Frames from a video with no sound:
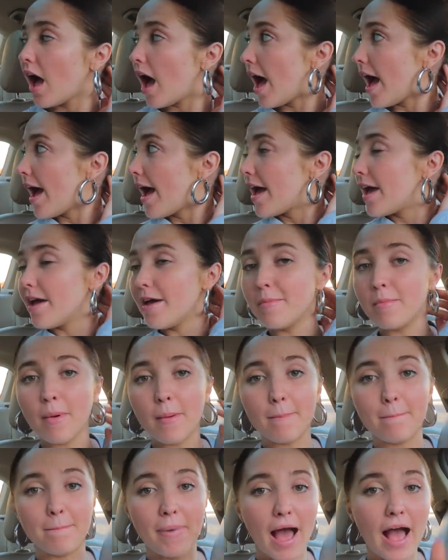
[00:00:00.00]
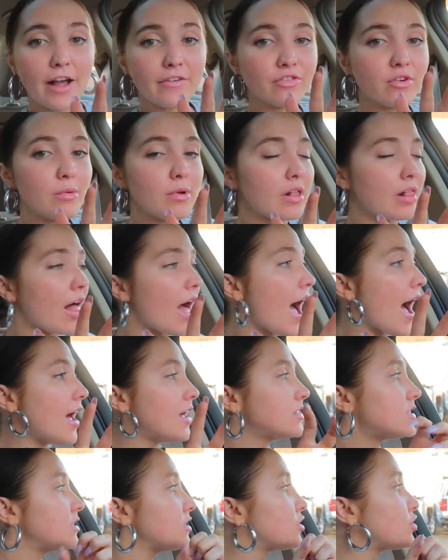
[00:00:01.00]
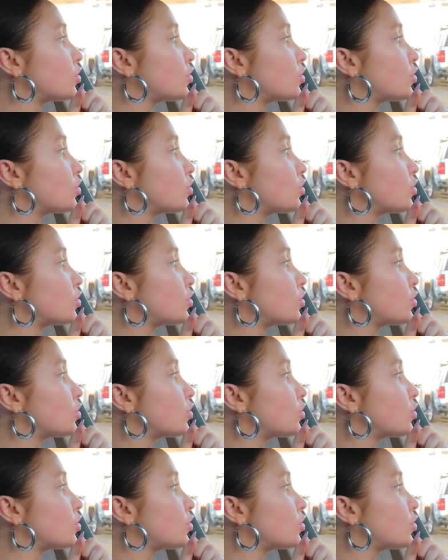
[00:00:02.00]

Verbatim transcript: I am back from class.